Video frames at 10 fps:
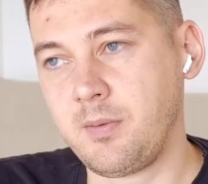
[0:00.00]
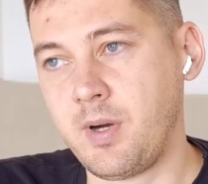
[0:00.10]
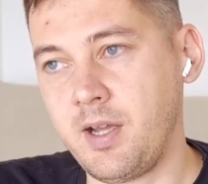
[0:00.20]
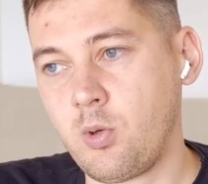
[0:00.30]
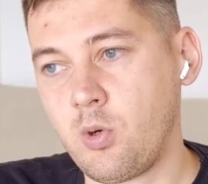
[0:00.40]

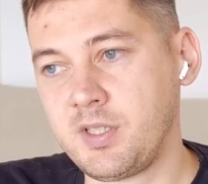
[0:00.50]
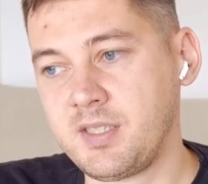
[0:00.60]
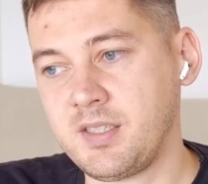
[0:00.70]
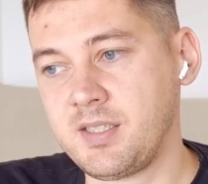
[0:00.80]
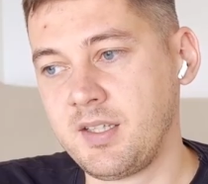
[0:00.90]
my
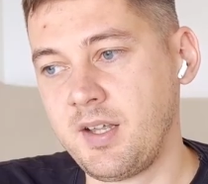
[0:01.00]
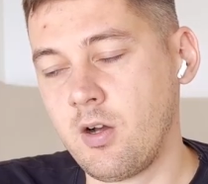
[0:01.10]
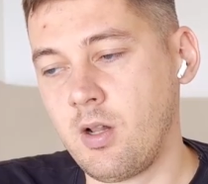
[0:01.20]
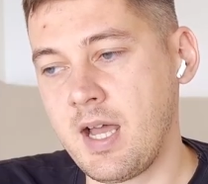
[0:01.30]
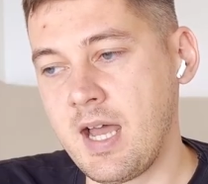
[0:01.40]
courses, they
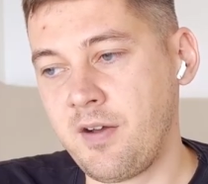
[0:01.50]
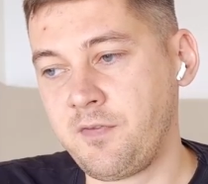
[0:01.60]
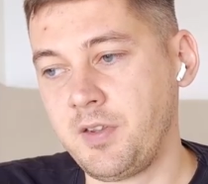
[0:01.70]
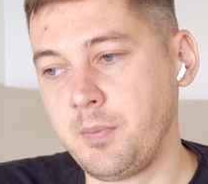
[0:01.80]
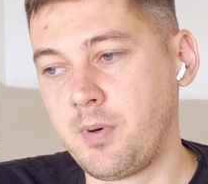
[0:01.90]
all have
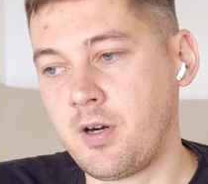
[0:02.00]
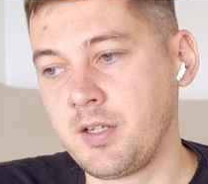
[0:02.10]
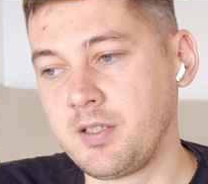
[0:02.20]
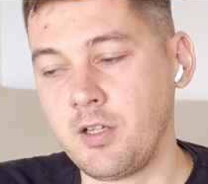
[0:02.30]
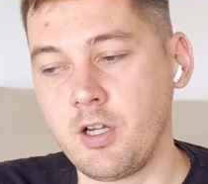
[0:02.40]
the
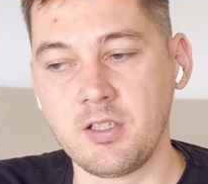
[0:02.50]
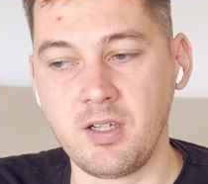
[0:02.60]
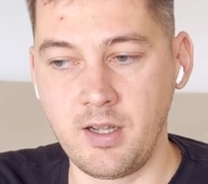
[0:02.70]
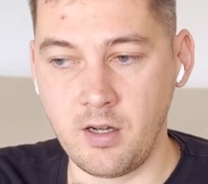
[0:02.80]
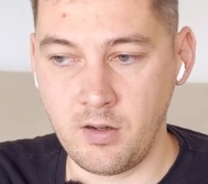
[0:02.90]
part not
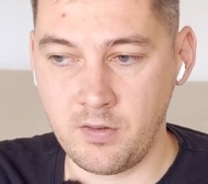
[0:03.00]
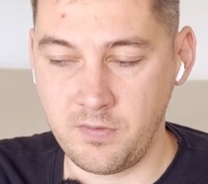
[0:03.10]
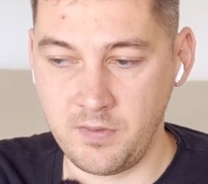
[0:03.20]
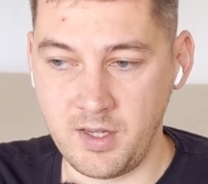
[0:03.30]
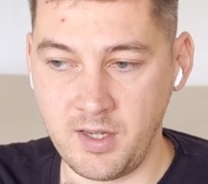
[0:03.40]
only of
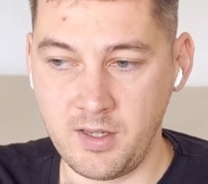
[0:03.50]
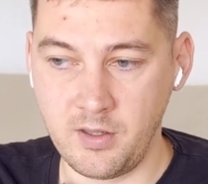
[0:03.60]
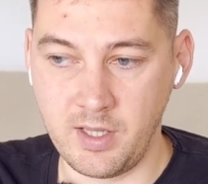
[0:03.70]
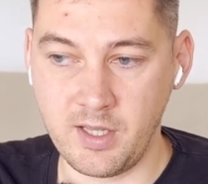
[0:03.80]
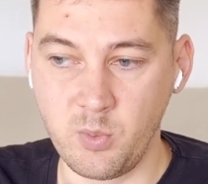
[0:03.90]

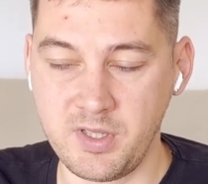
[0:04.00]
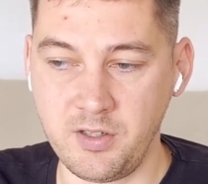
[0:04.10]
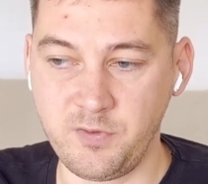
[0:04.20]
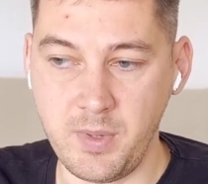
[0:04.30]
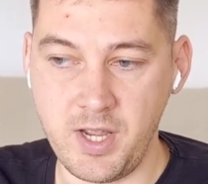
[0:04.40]
with the
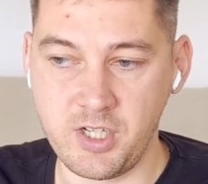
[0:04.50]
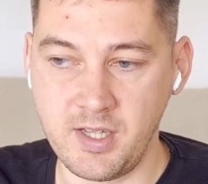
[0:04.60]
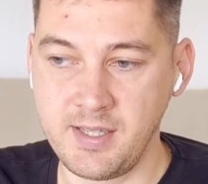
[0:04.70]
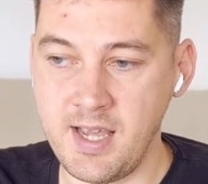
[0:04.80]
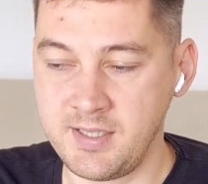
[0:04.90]
information
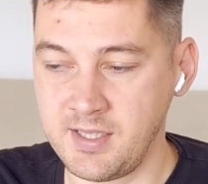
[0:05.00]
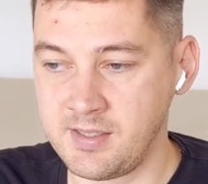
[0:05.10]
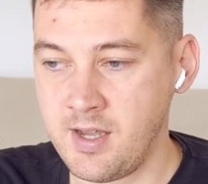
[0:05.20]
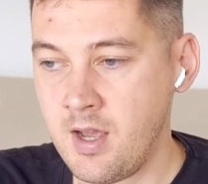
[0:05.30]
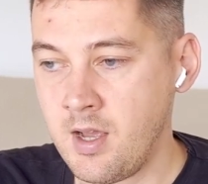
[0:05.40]
and cases,
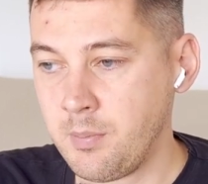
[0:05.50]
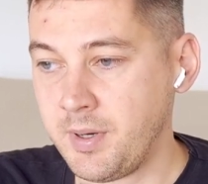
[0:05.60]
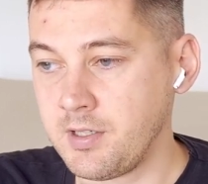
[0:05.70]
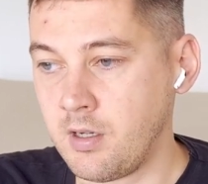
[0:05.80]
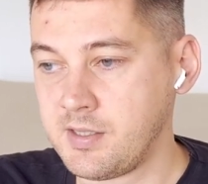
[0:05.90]

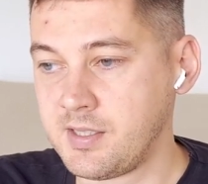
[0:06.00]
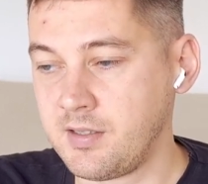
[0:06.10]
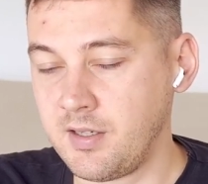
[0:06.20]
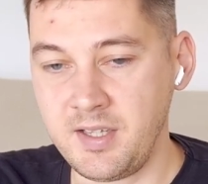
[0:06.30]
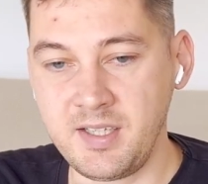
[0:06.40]
but
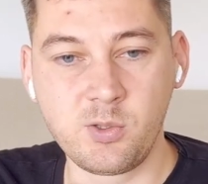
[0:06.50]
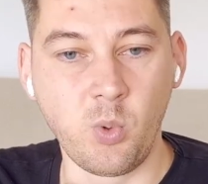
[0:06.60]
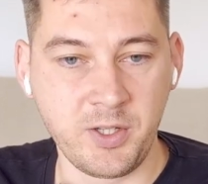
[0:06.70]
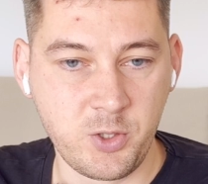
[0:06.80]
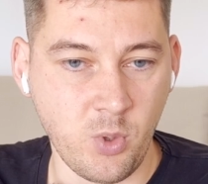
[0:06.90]
also these
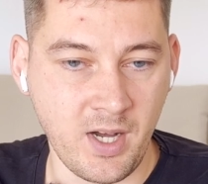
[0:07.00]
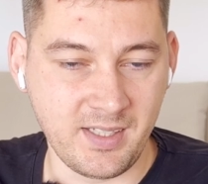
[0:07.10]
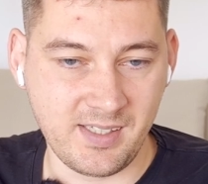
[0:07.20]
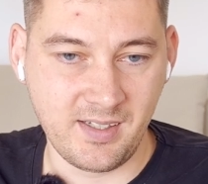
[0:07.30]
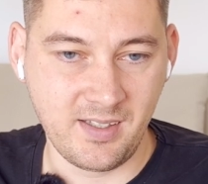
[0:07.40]

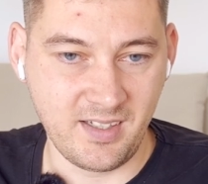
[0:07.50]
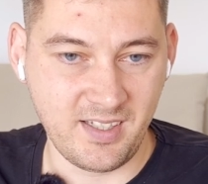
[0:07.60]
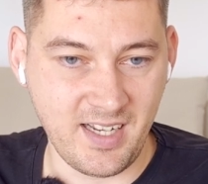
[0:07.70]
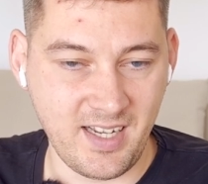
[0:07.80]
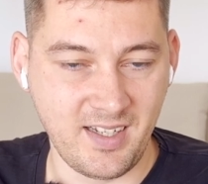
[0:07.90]
one-to-ones that
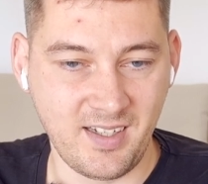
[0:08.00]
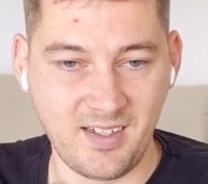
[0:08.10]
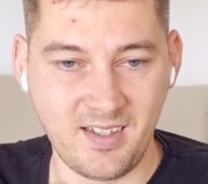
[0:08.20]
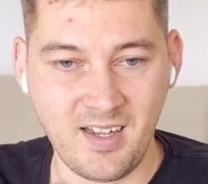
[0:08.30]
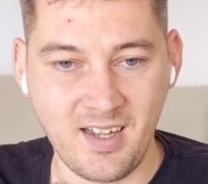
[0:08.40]

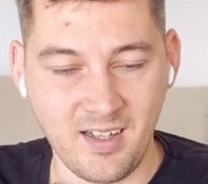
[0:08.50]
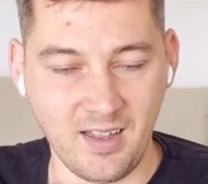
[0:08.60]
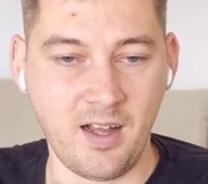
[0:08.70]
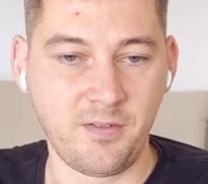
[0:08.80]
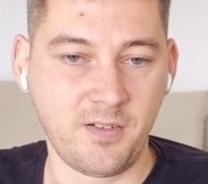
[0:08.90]
I
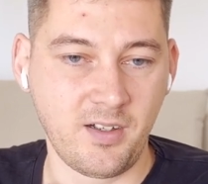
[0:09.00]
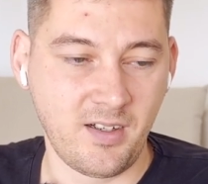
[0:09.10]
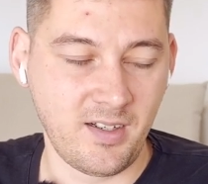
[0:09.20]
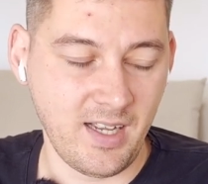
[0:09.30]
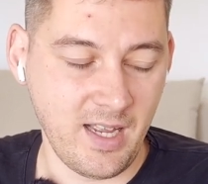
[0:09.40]
love,
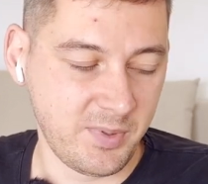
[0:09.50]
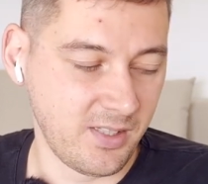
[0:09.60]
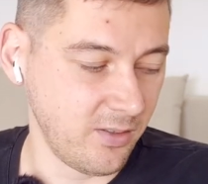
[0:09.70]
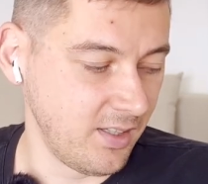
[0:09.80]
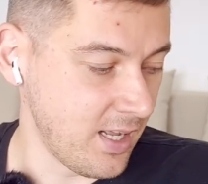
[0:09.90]

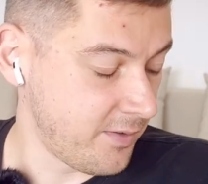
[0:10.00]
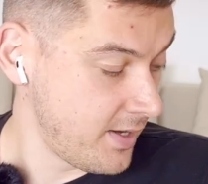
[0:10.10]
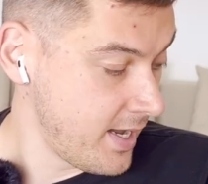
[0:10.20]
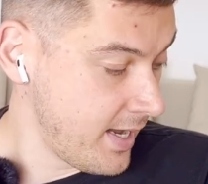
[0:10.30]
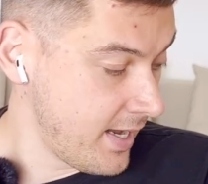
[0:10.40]
absolutely love,
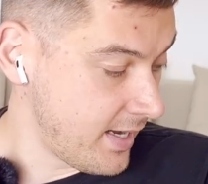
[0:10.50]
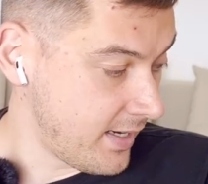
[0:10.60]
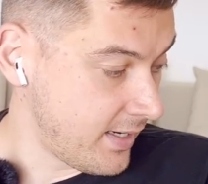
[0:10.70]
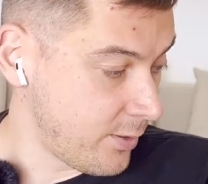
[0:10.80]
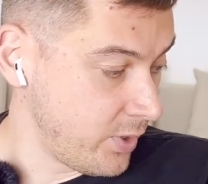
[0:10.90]

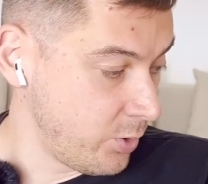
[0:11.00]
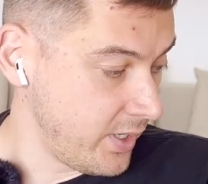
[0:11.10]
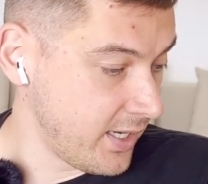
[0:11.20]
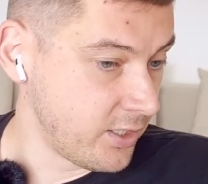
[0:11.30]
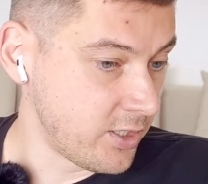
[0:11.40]
when we
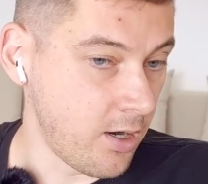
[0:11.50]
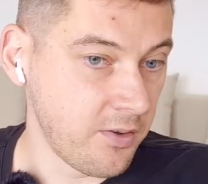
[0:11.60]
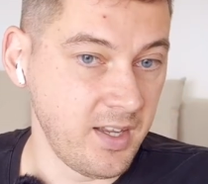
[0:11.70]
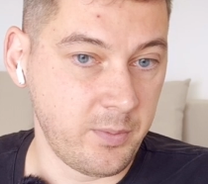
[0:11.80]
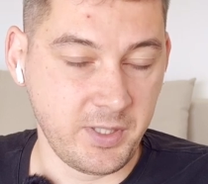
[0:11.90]
can talk
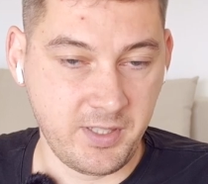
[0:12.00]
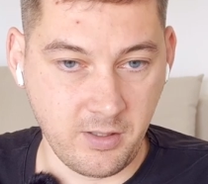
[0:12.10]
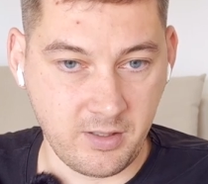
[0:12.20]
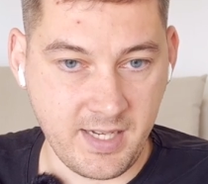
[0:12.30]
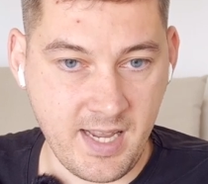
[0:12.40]
their
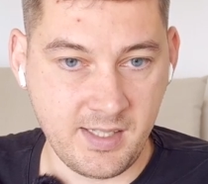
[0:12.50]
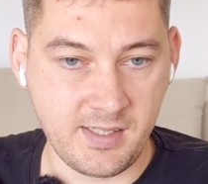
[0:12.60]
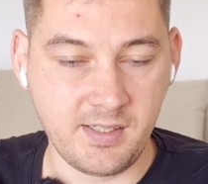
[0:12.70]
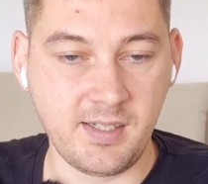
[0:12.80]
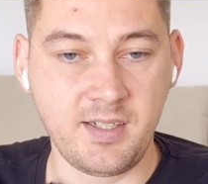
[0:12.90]
particular
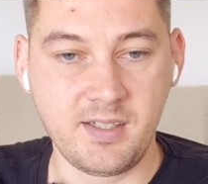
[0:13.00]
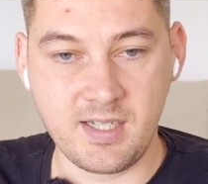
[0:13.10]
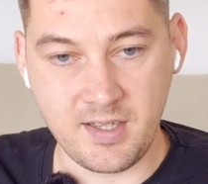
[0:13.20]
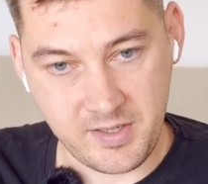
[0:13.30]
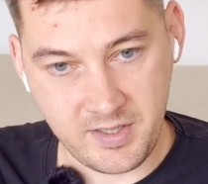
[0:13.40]
cases and
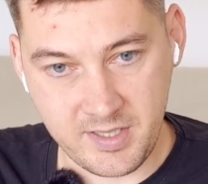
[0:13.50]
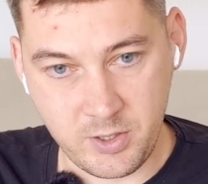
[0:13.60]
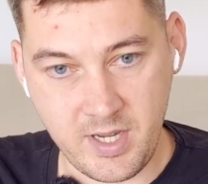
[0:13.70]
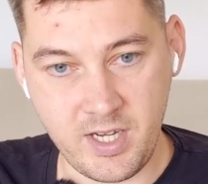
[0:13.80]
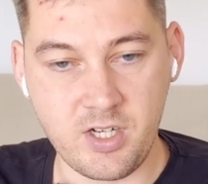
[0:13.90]
discuss their
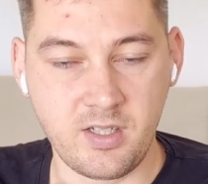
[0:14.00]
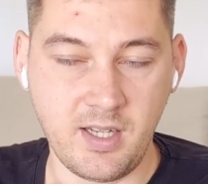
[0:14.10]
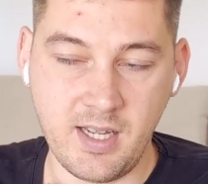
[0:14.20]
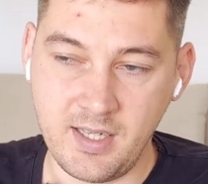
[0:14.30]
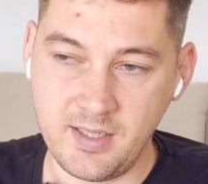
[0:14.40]
situation
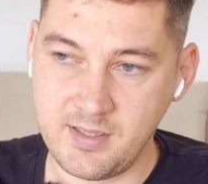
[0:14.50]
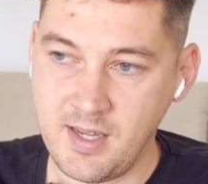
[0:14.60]
and